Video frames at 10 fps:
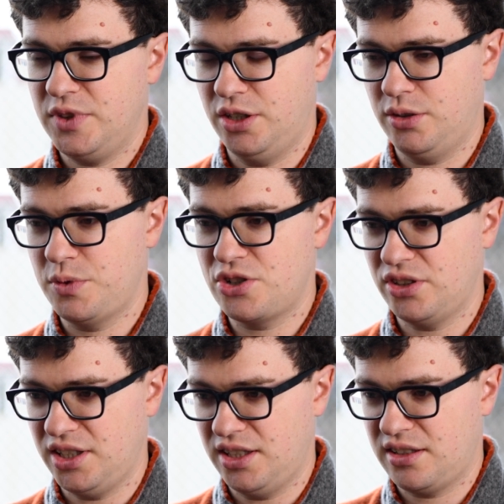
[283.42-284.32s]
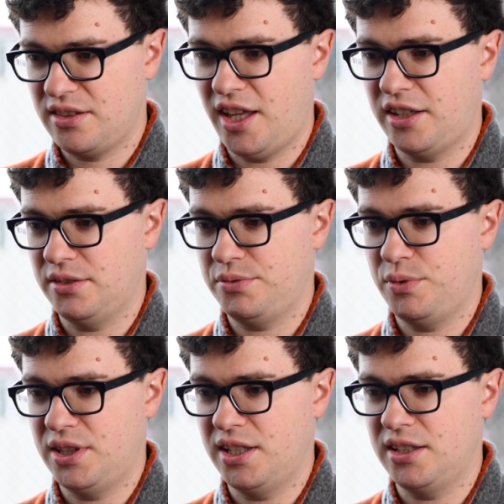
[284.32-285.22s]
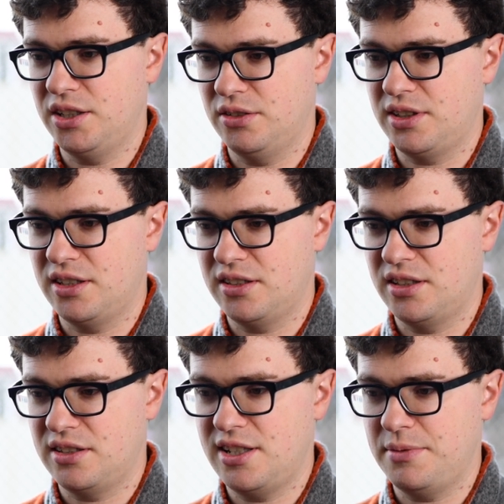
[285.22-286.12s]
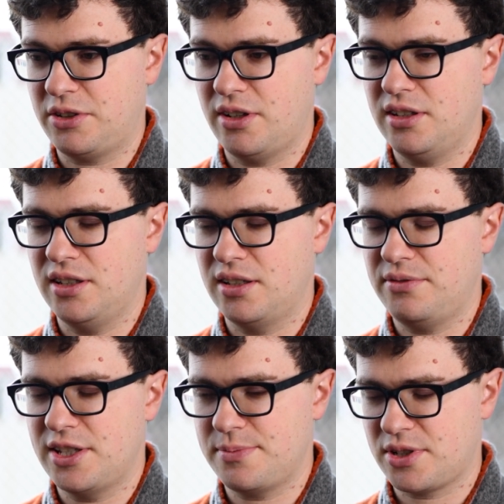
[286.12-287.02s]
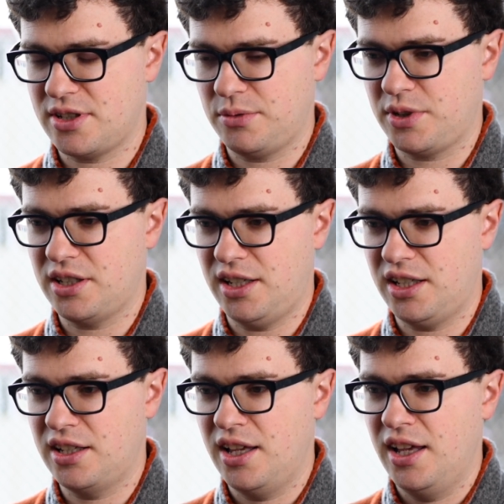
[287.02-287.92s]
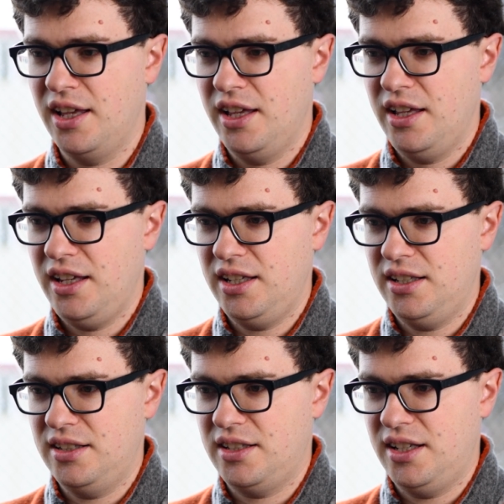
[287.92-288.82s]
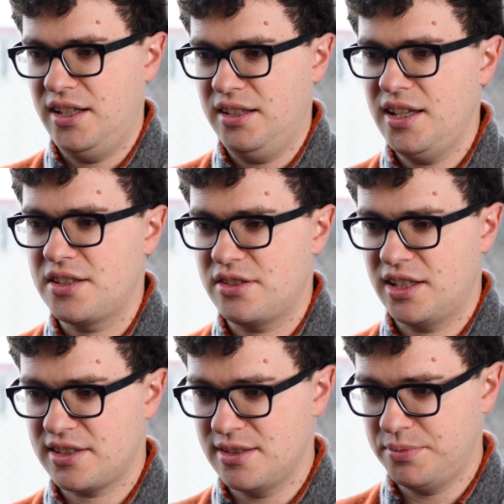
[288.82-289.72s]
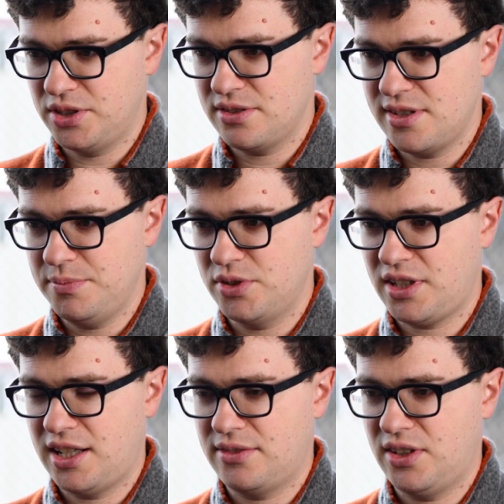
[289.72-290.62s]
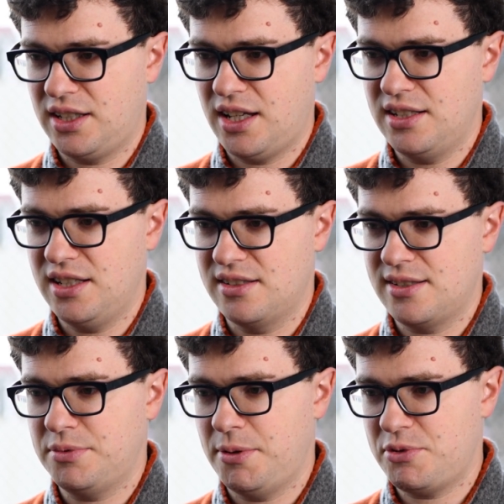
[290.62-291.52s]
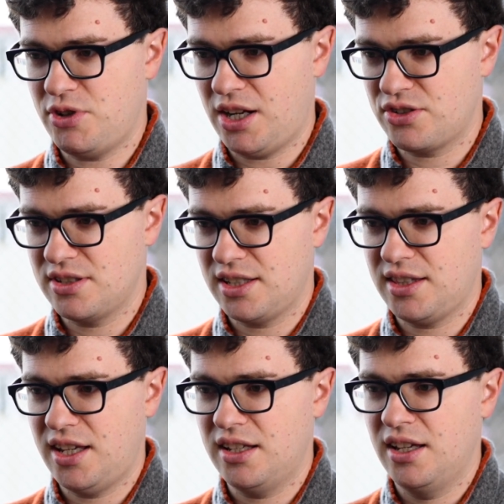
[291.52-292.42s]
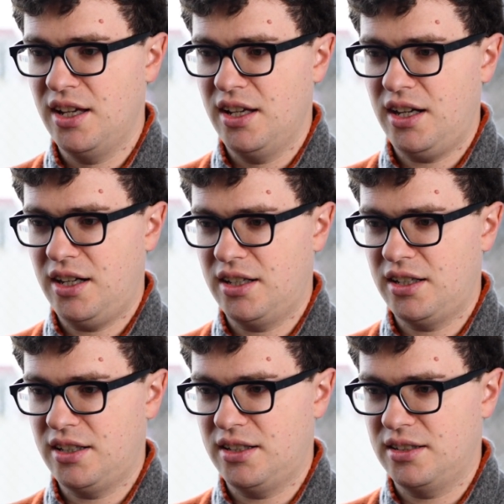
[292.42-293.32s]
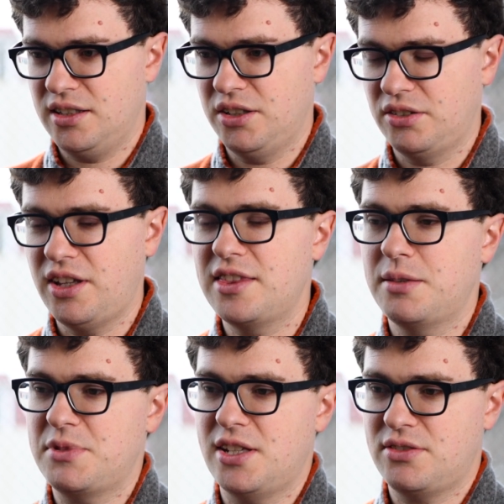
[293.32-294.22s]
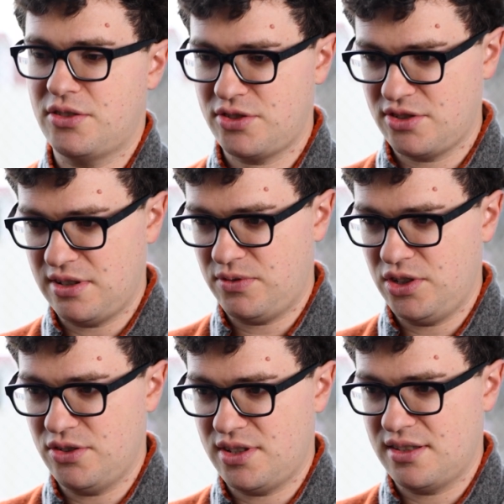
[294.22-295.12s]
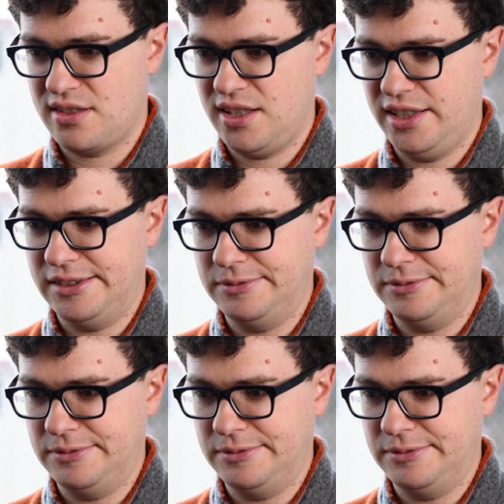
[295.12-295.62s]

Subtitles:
originally thought of when the team at Facebook started working on it. And so like simple kind of like ideas, simple abstractions like that are, lend themselves also to different uses.